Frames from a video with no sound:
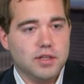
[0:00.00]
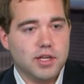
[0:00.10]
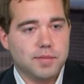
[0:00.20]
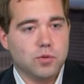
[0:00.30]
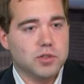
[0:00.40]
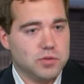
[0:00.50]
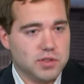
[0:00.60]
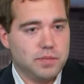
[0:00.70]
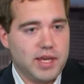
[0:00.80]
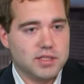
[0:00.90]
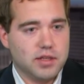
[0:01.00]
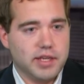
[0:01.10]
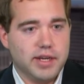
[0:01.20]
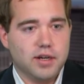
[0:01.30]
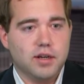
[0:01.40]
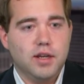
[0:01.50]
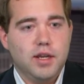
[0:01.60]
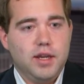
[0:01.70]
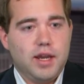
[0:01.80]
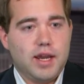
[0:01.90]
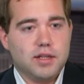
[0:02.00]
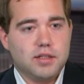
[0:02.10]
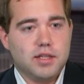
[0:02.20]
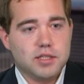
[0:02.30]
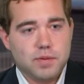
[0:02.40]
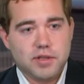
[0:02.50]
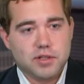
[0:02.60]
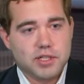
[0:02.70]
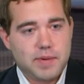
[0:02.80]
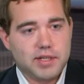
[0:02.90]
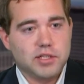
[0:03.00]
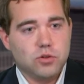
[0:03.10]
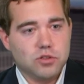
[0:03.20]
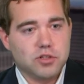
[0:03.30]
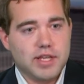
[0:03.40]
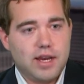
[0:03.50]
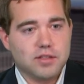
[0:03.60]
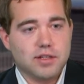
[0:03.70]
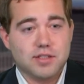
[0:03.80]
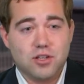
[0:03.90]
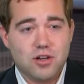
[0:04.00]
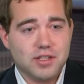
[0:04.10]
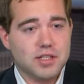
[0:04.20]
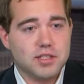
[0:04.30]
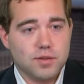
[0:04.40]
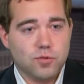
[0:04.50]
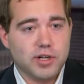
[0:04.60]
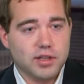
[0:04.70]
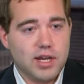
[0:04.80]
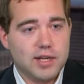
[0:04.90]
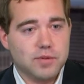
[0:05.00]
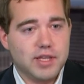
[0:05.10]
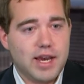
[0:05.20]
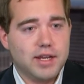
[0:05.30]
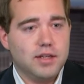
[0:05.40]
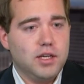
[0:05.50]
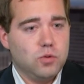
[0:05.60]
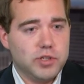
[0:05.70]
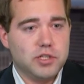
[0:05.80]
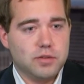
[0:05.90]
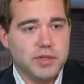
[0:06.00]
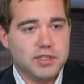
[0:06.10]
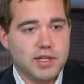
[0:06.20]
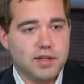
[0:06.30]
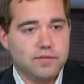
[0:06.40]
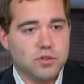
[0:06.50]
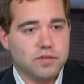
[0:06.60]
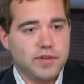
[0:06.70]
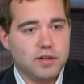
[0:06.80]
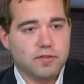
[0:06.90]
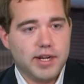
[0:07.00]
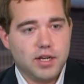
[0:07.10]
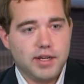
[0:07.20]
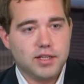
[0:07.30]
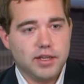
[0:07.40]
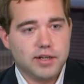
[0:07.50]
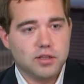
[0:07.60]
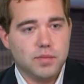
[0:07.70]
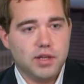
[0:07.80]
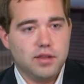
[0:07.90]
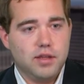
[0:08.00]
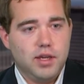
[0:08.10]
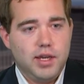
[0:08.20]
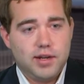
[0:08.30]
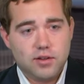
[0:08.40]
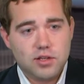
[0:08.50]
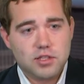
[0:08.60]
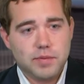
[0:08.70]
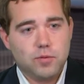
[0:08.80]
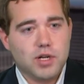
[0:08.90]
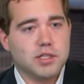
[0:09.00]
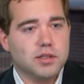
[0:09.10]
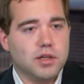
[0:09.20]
number, which was the best of the year. And this month they're expecting 200,000. As long as it's somewhere in line with that, we should be set up for a Fed rate hike later in the month. And I'll also be watching